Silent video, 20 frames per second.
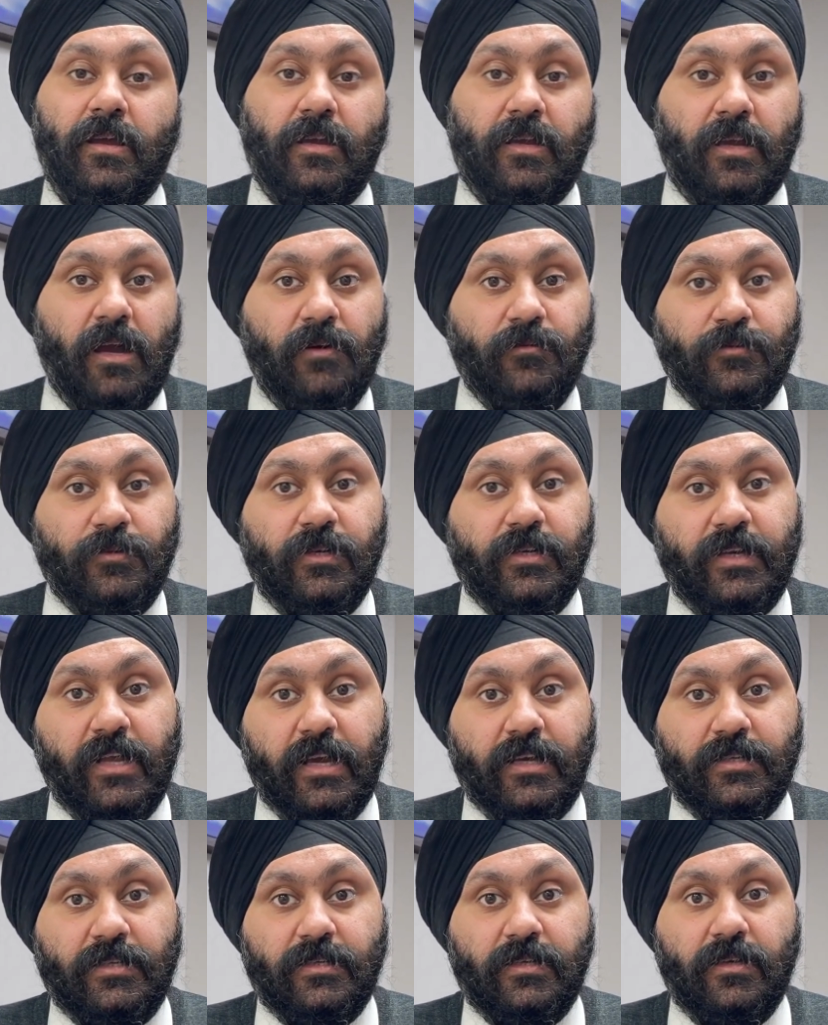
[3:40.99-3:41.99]
Council
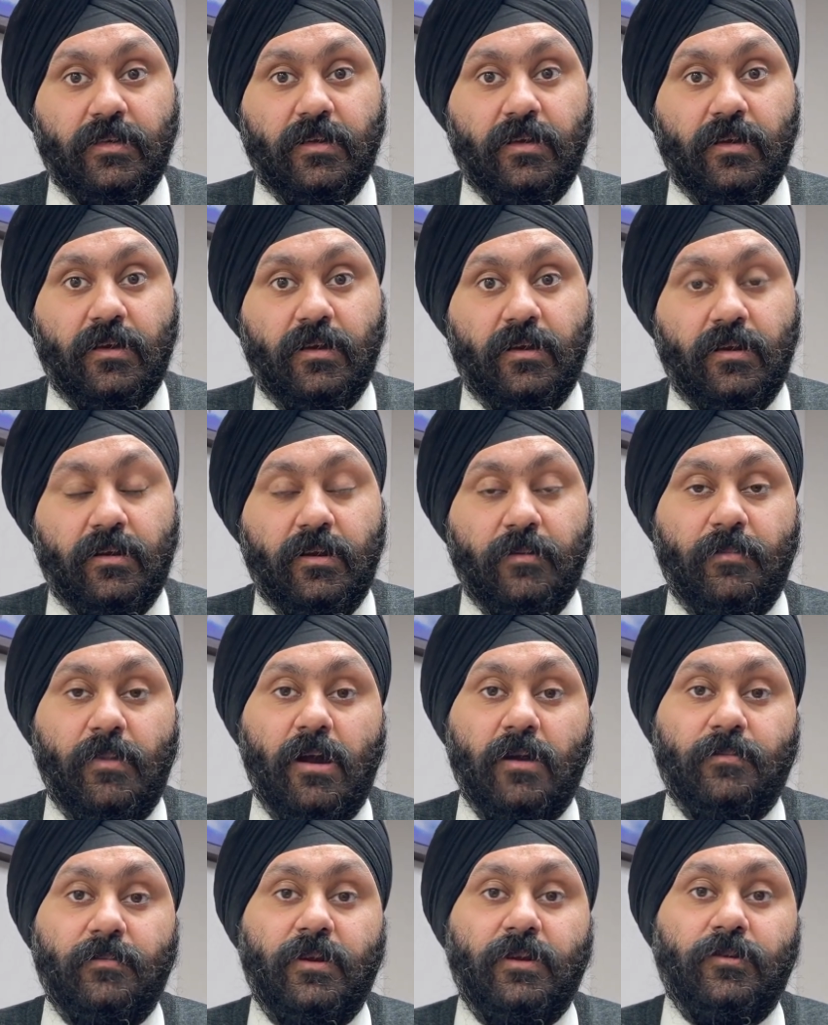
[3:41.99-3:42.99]
tax
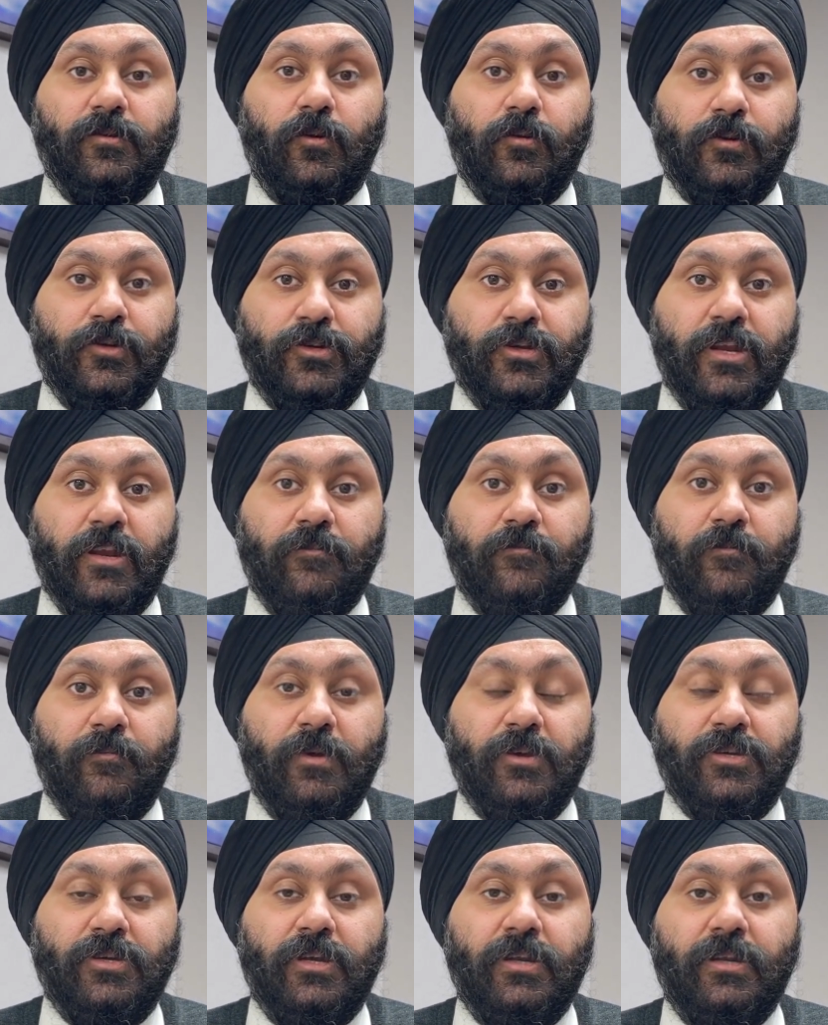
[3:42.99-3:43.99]
department is also sharing
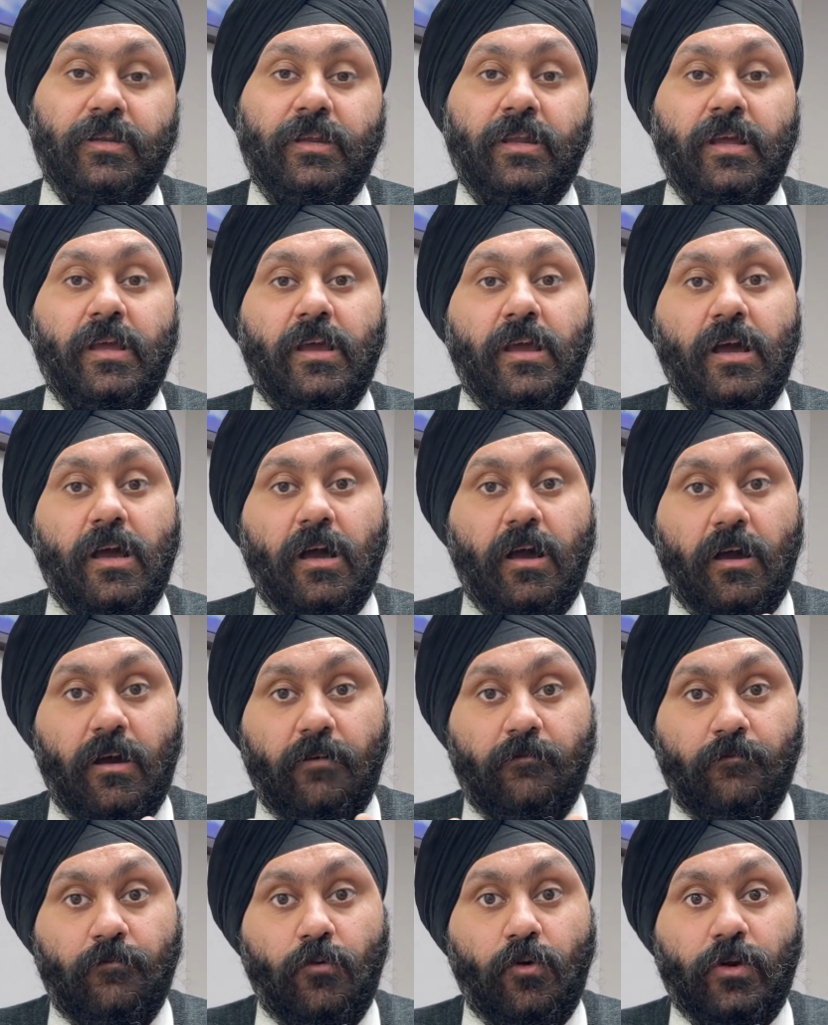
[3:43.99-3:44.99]
information.
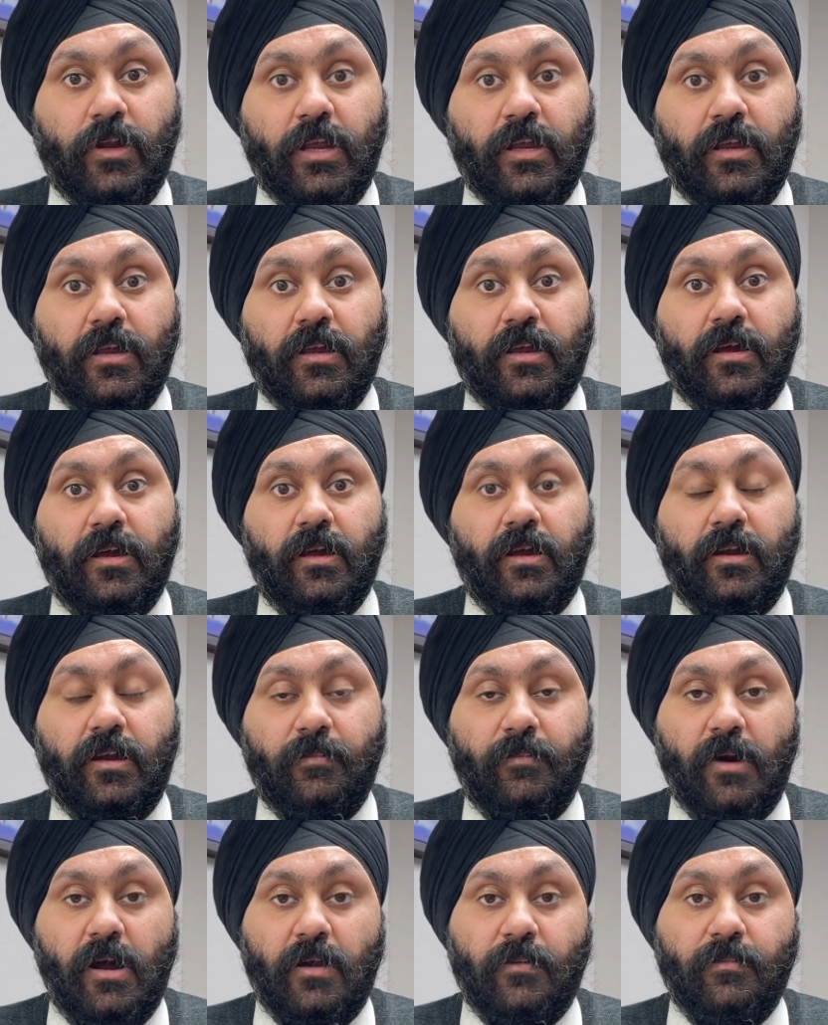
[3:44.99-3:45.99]
Voting
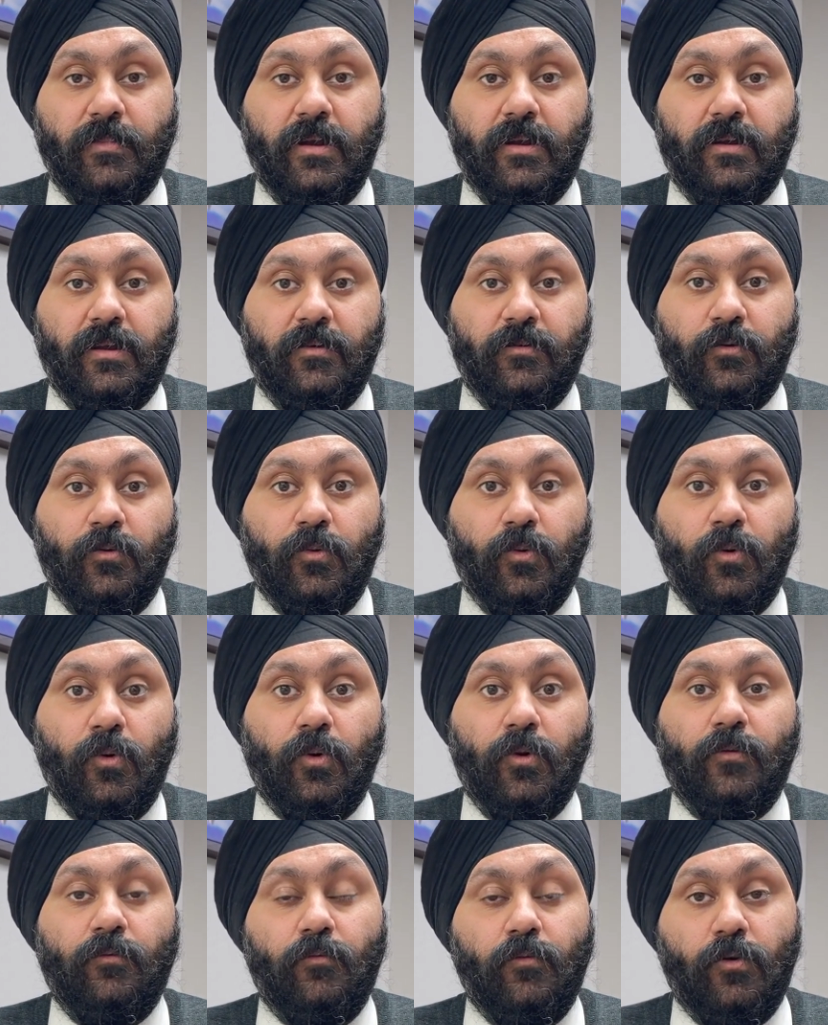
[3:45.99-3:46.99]
department who
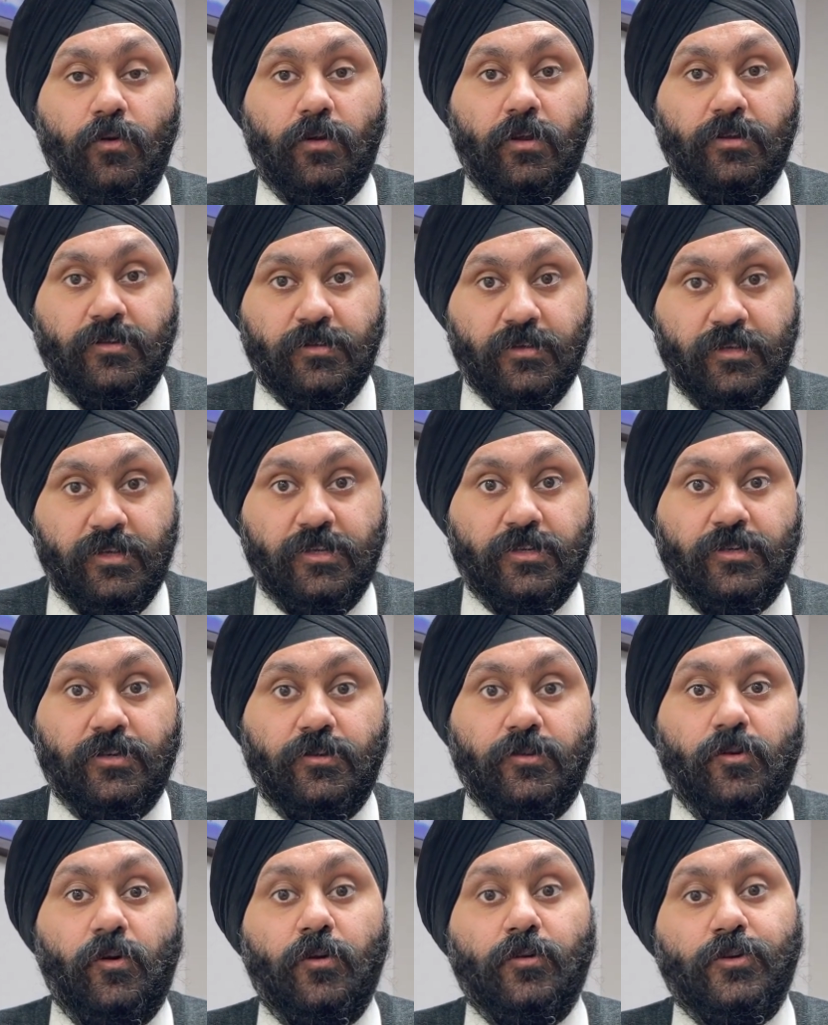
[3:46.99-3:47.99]
hold voters registers
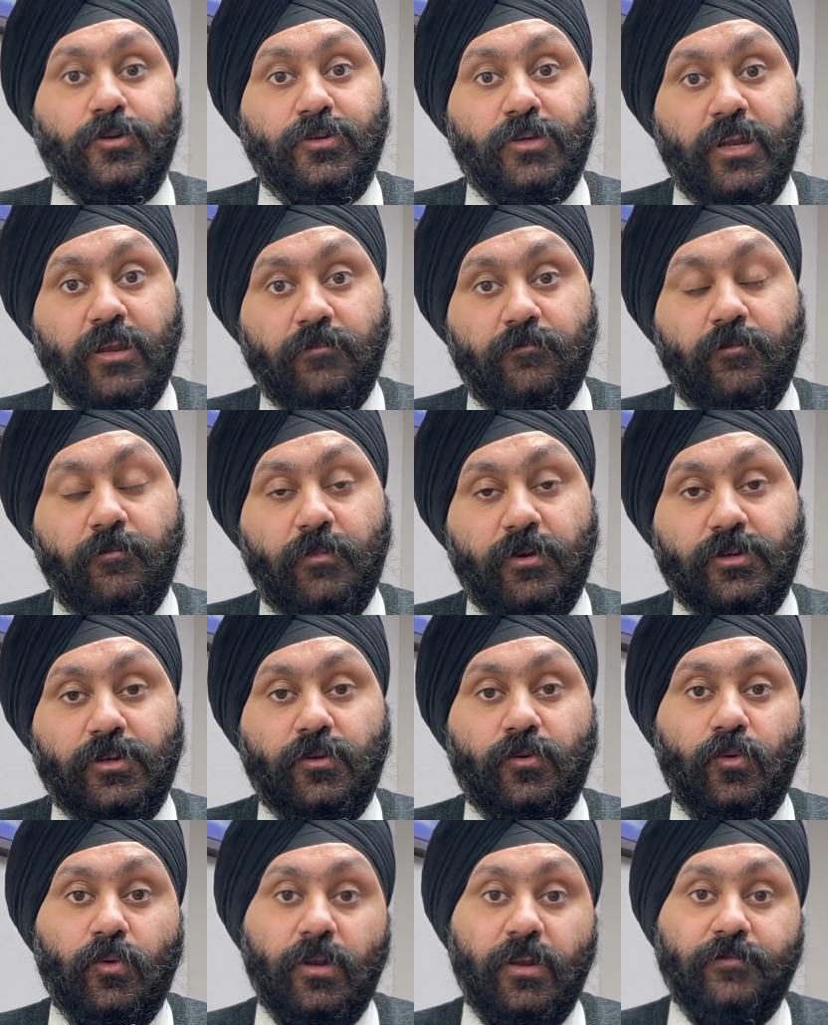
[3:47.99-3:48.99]
also sharing information
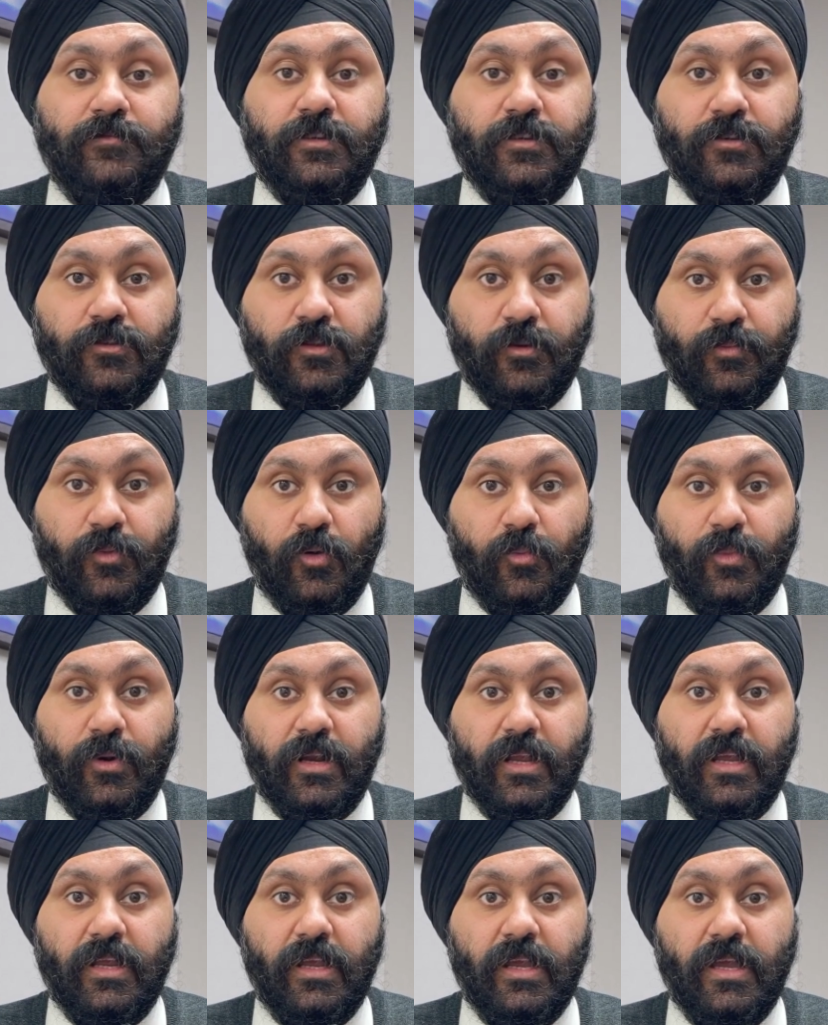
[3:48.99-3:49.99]
who lives into the property.